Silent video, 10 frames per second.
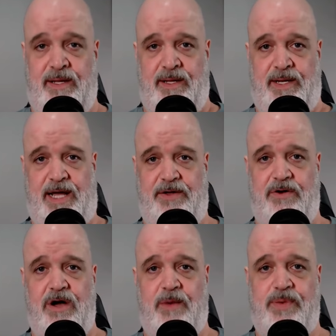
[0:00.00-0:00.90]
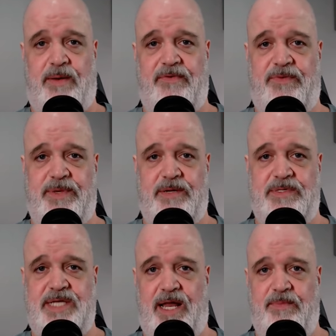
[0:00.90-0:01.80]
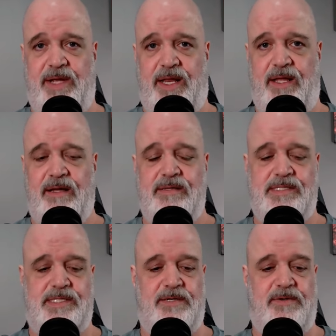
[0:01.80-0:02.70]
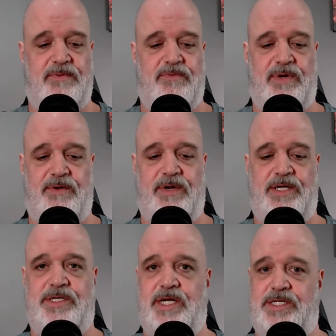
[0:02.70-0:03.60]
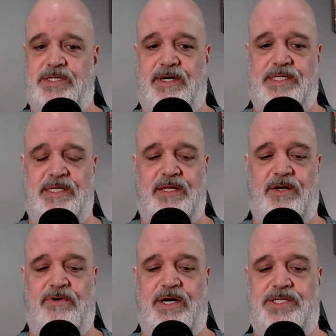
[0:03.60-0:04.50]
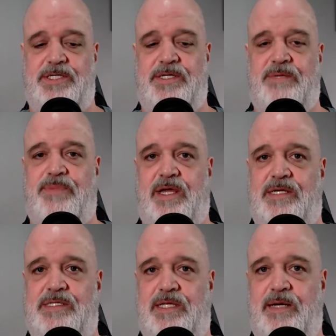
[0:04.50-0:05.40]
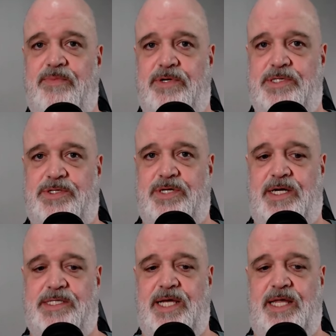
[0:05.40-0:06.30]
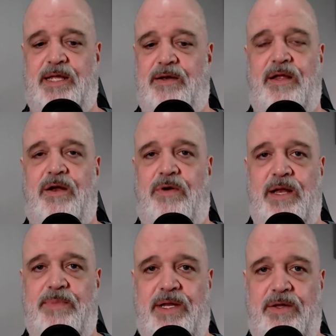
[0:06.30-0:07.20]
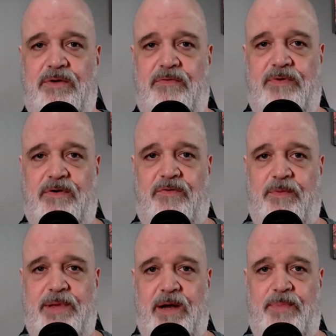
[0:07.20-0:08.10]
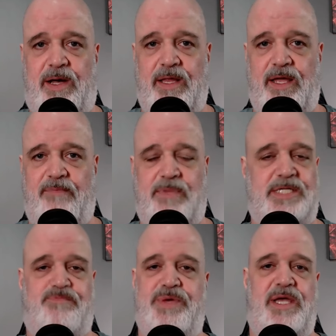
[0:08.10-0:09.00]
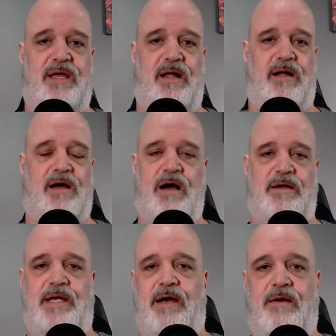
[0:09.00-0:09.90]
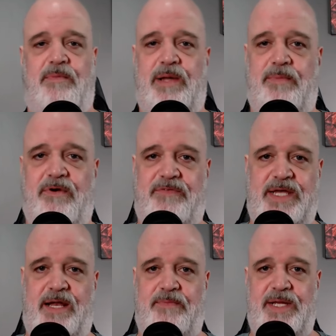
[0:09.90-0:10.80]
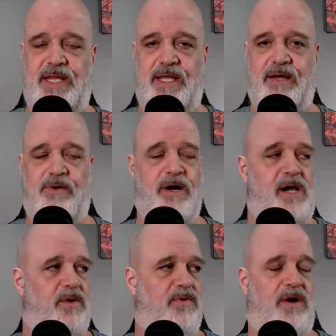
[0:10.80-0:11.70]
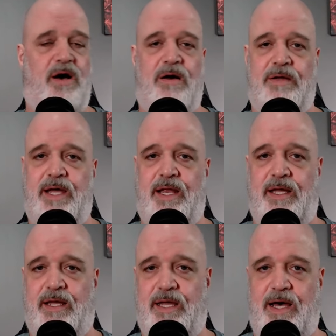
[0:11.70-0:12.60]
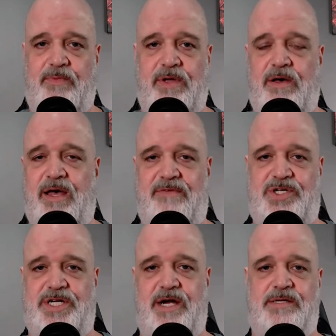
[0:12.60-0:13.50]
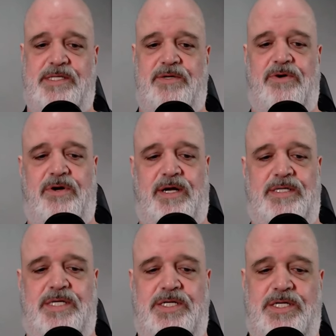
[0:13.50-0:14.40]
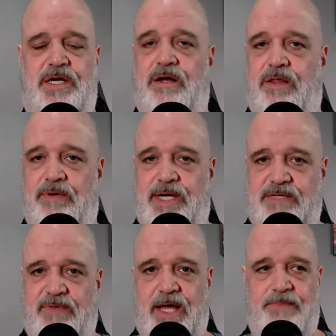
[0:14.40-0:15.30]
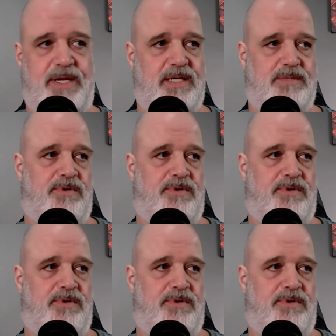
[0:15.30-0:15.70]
Now, you're all probably familiar with tenant media. So Rachel Dancho asked another question because the liberals are trying to say that, you know, anybody who votes for Pierre Poilievre must be a card-carrying member of tenant media. We're all getting a cut. We all have shares in their organization and all the rest of that because